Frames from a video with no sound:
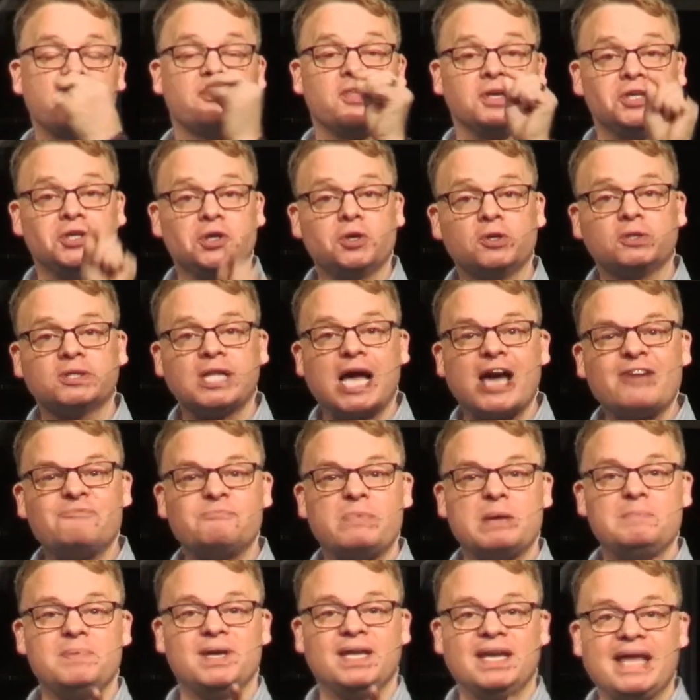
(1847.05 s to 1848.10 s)
that your life
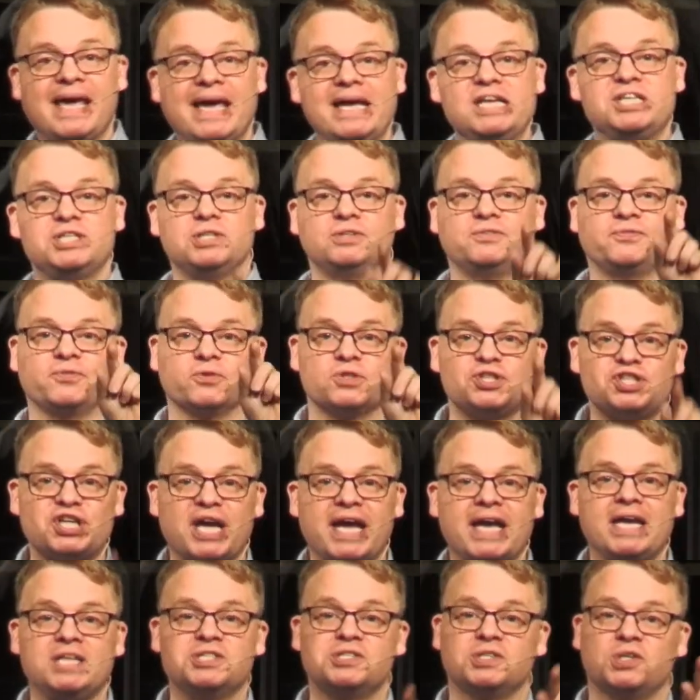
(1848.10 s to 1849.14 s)
may be an agent for
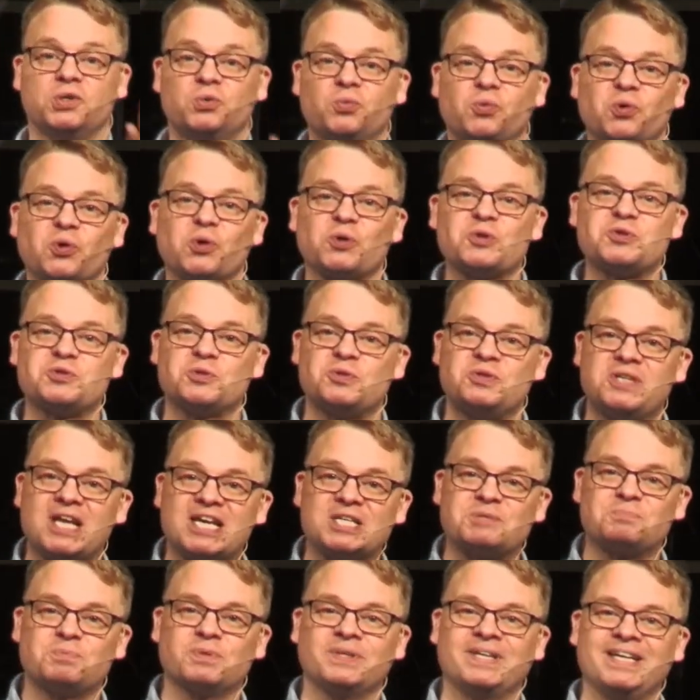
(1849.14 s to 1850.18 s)
change in a world so
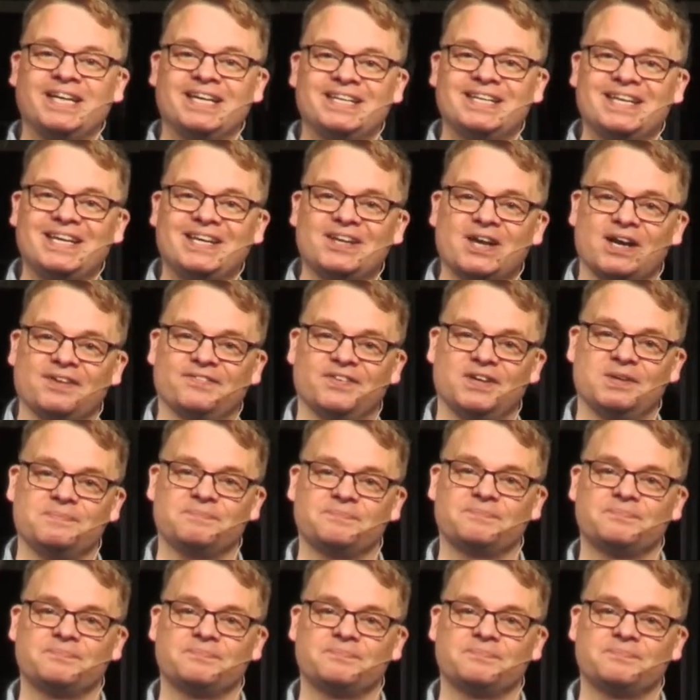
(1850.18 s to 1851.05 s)
desperately in need of it.